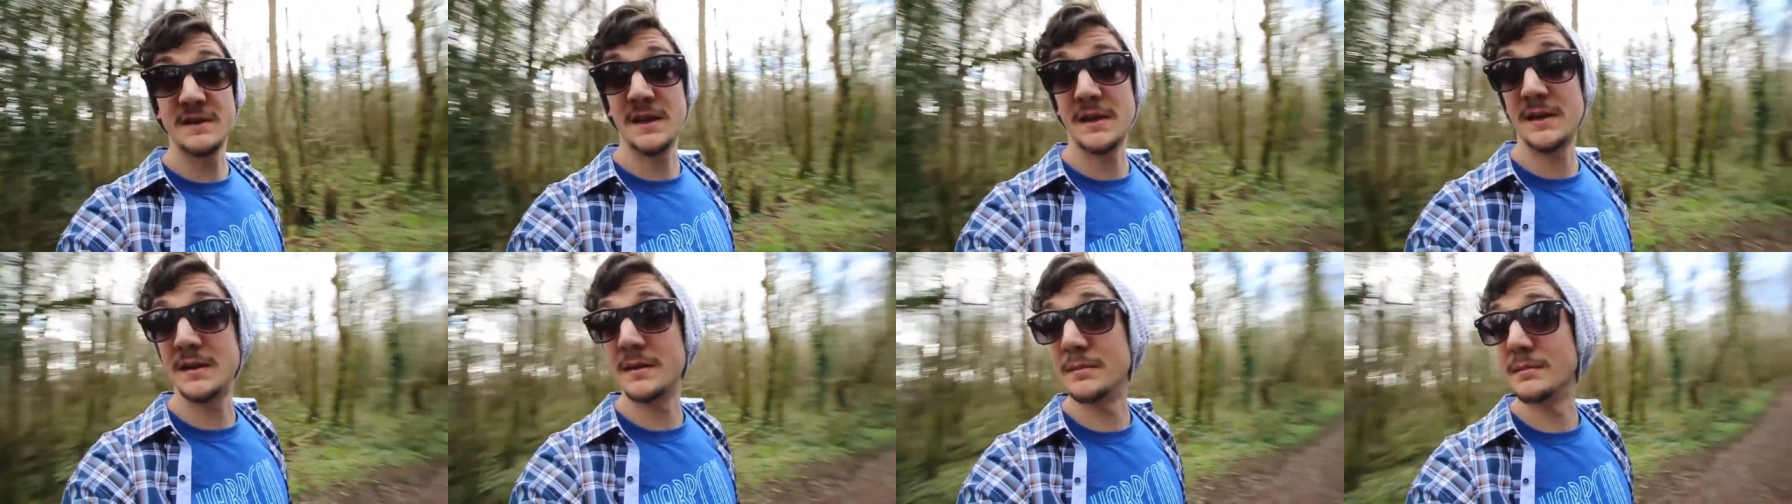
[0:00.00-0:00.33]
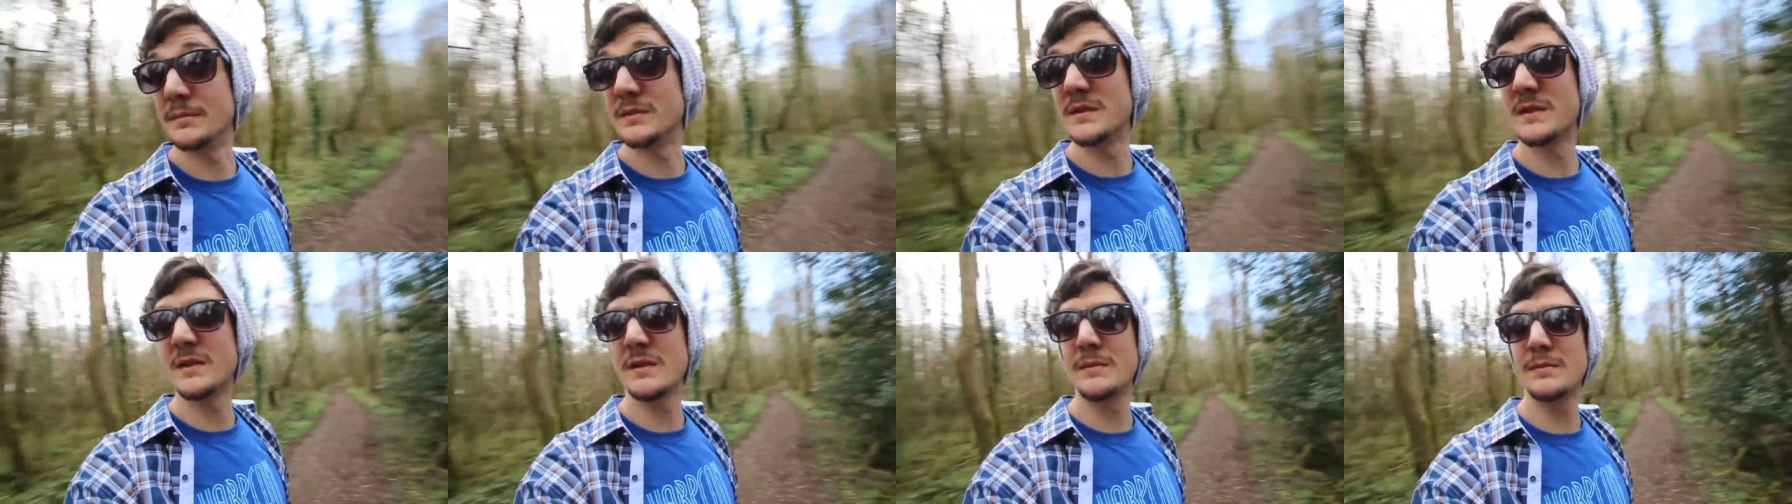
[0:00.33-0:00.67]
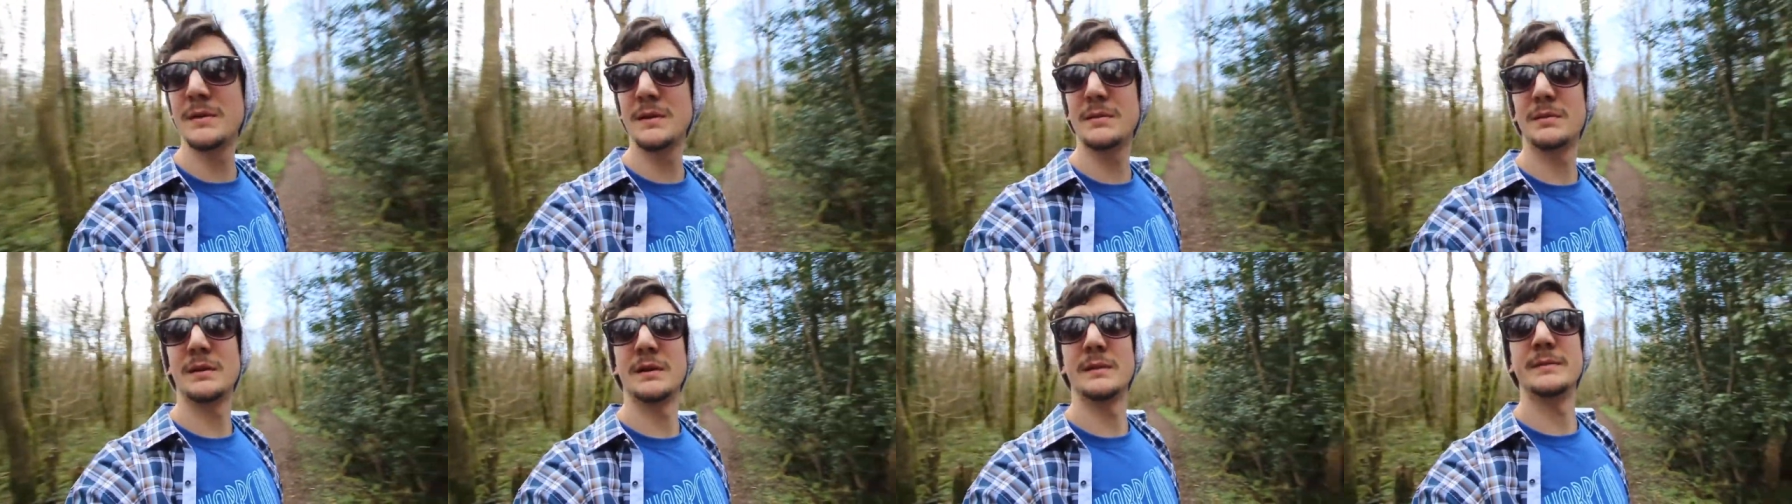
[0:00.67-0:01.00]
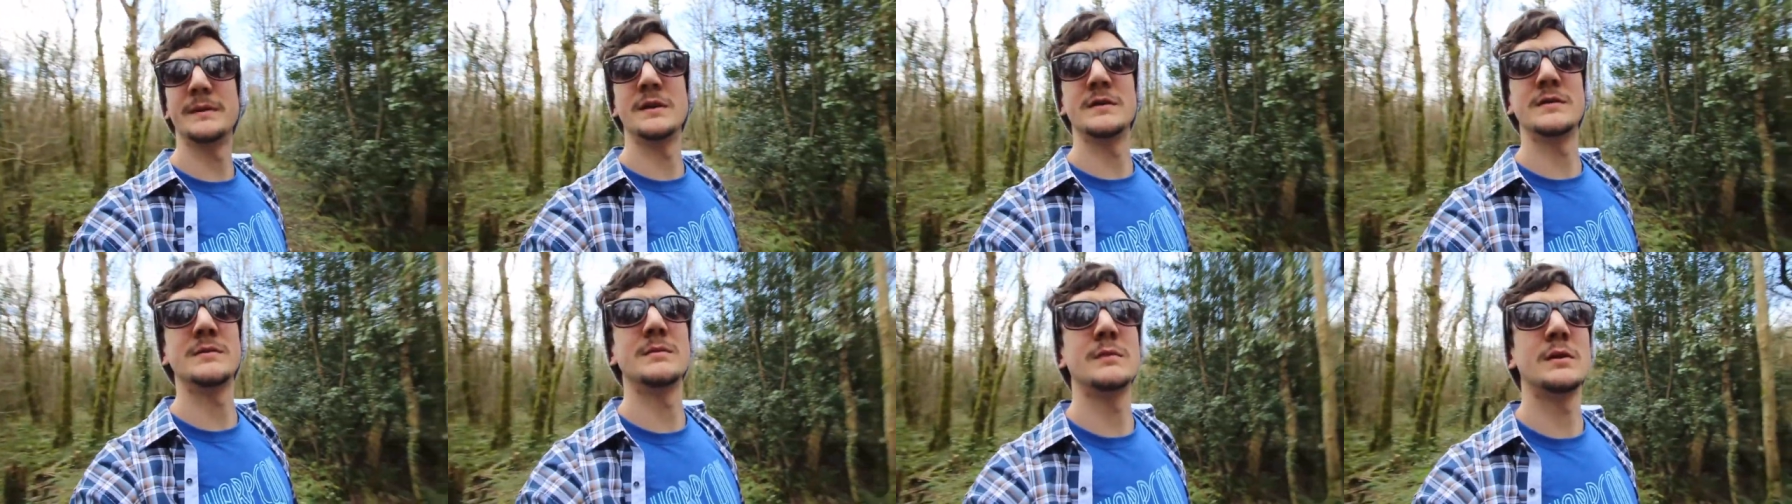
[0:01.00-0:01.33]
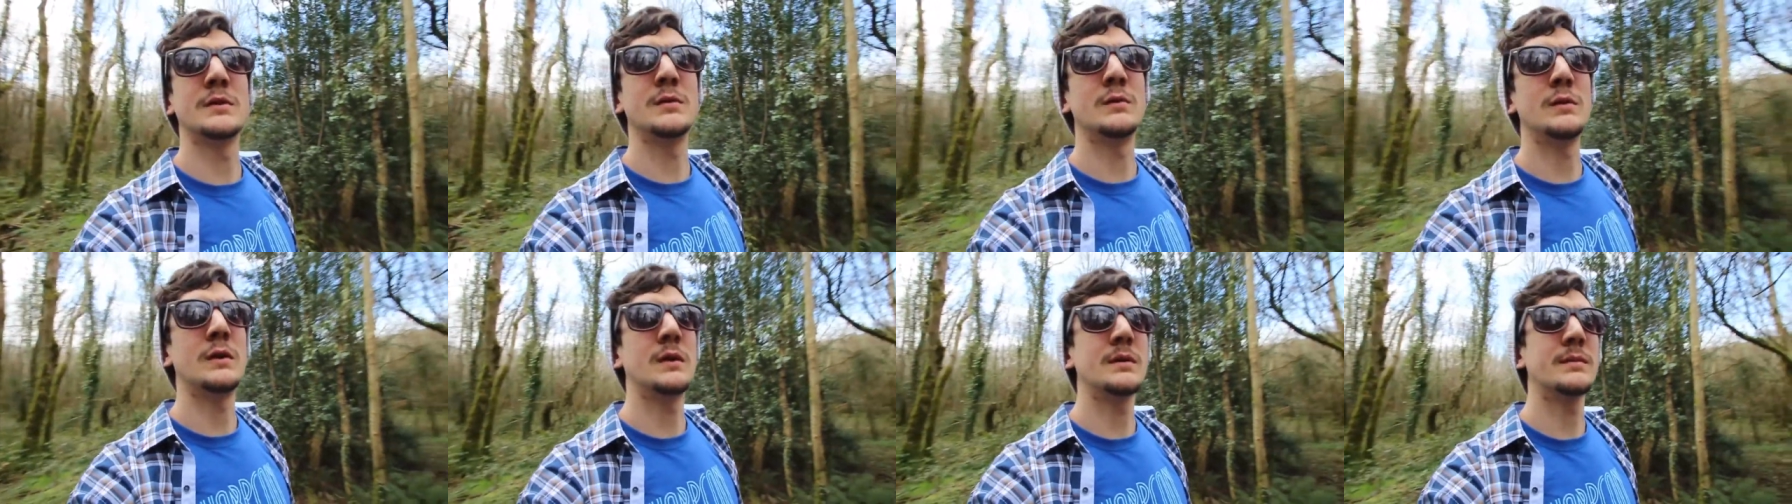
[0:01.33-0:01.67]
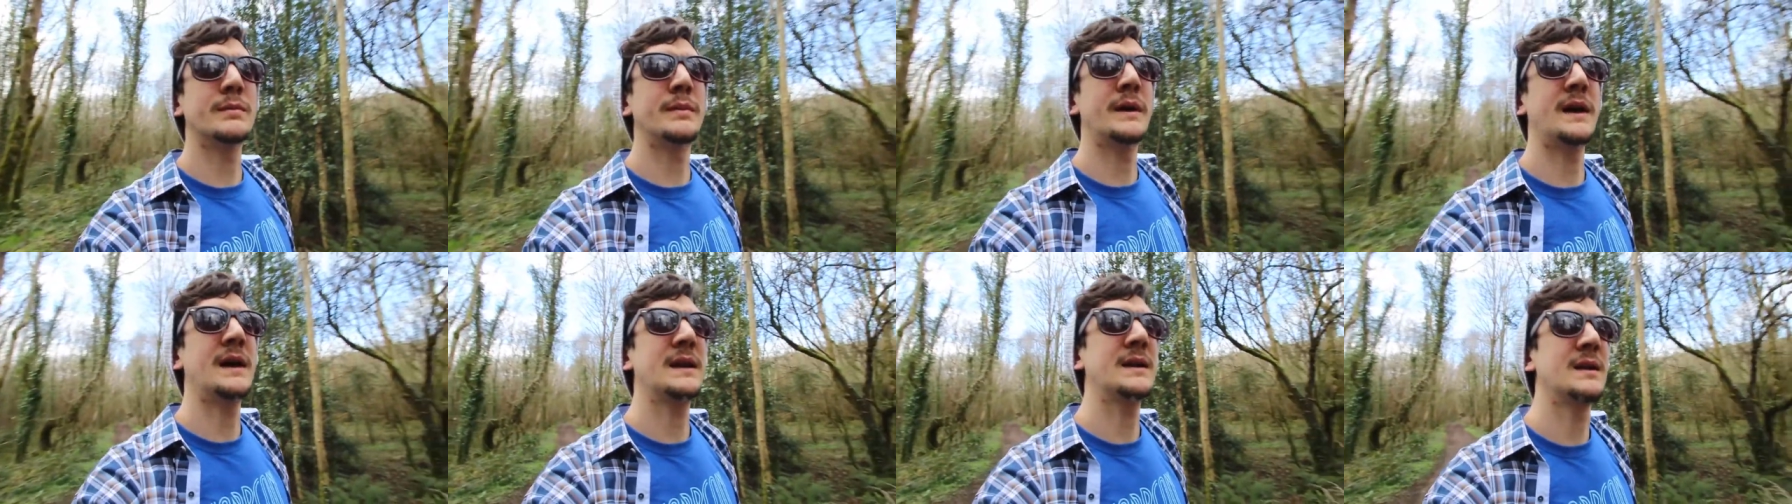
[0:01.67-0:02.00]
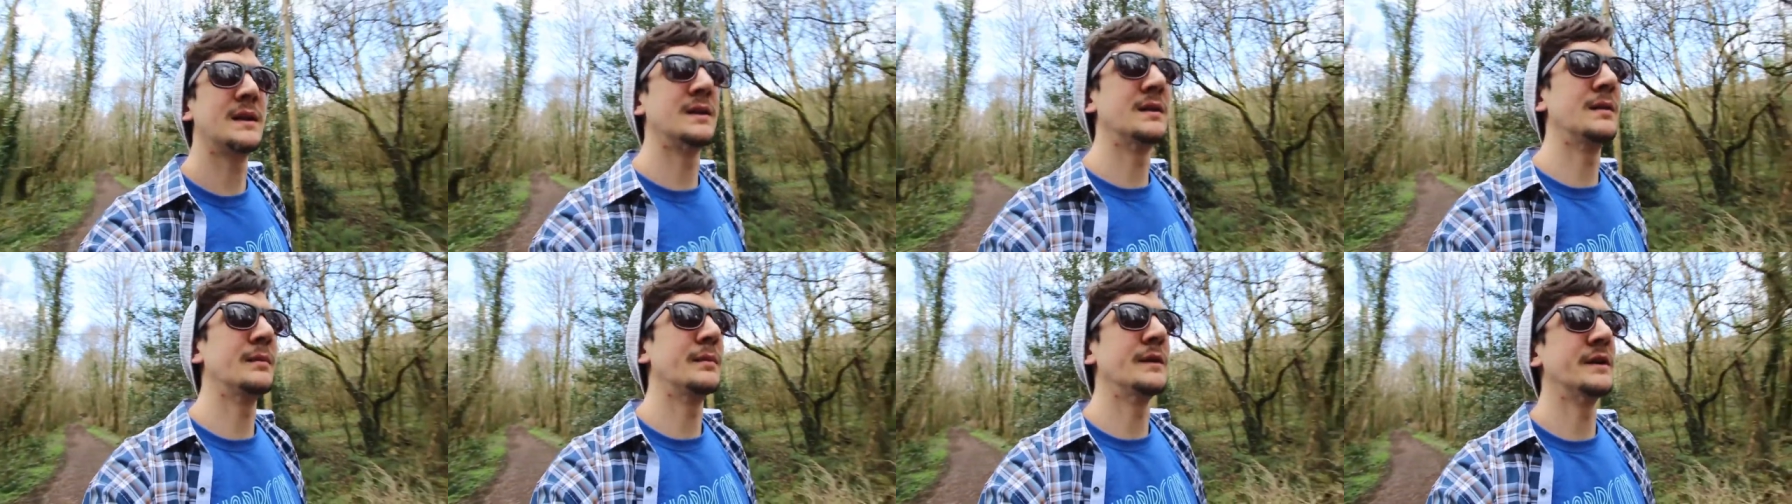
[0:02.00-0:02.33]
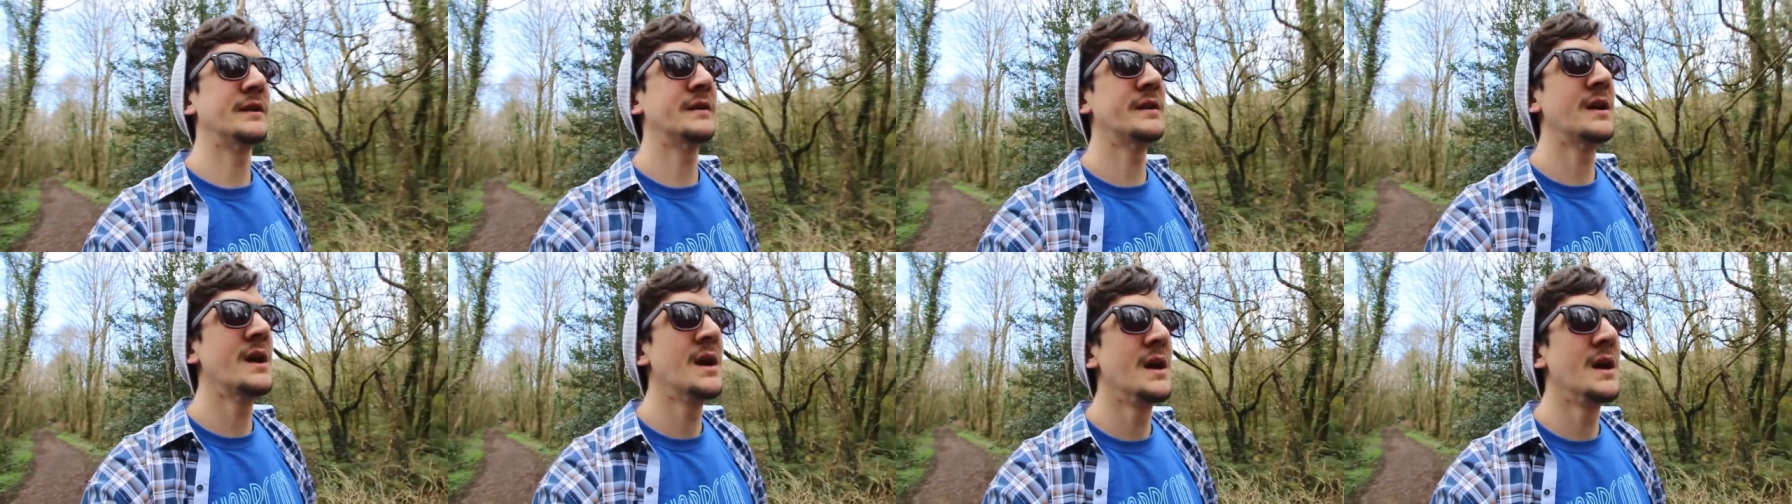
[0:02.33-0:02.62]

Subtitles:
times. There are people up there, so I'm going to walk back a little bit.